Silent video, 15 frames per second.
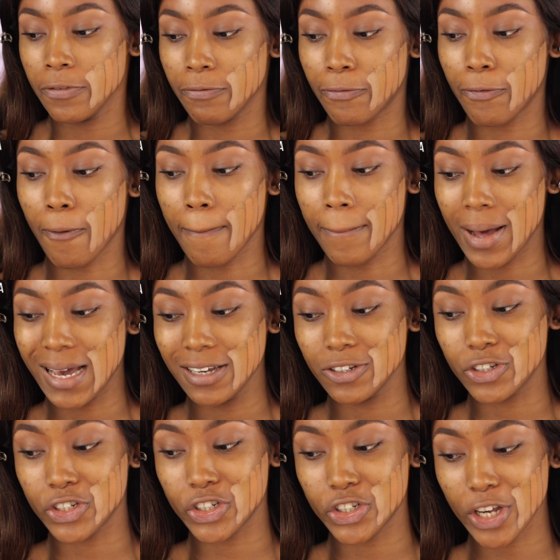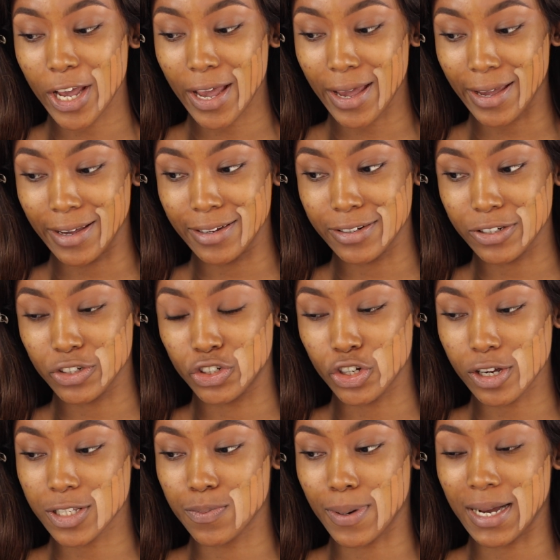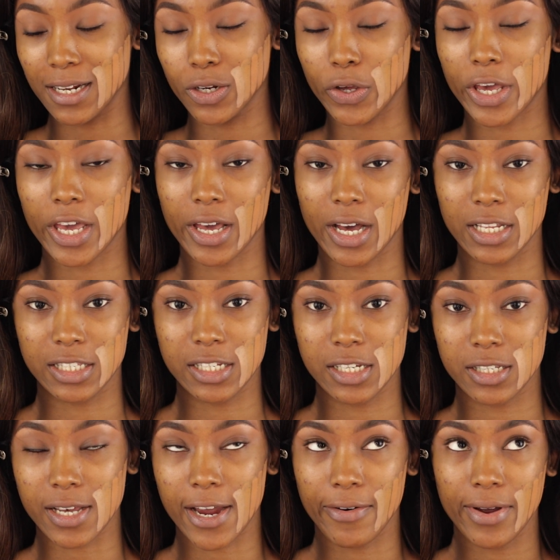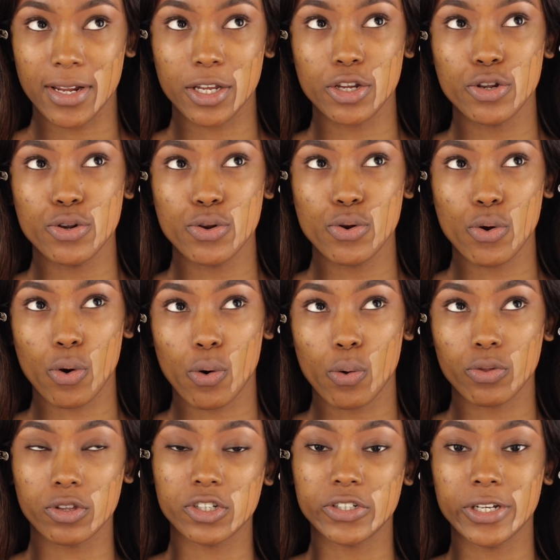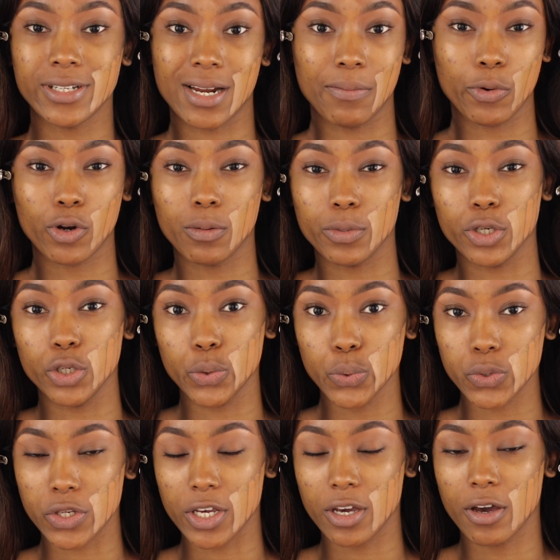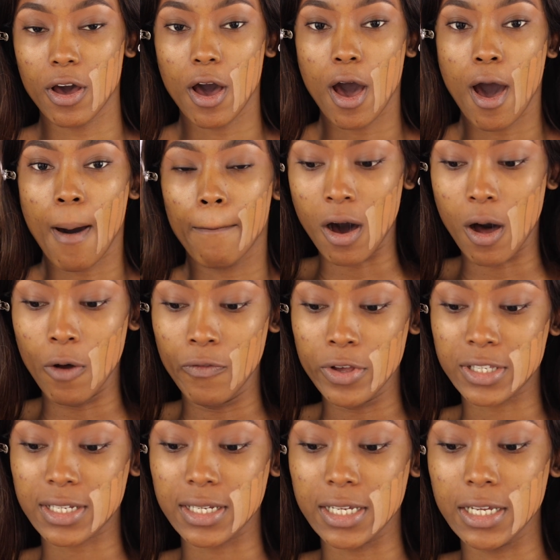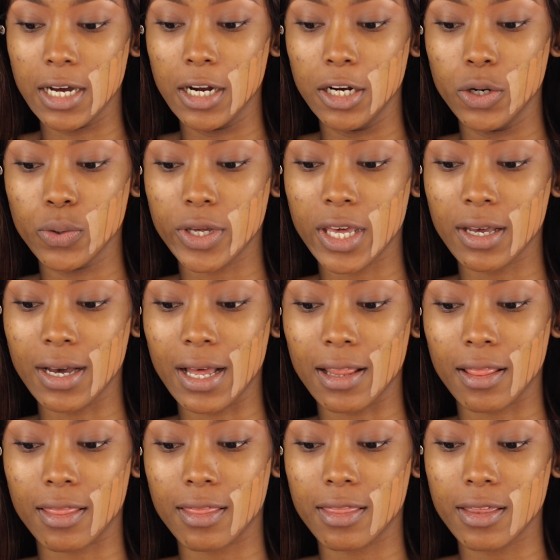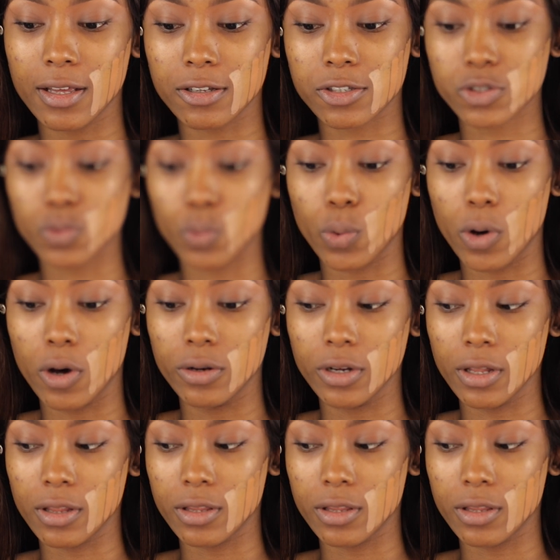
For my shade, just by looking at it, I already know the shade I'm going to be using. Obviously, looking at this one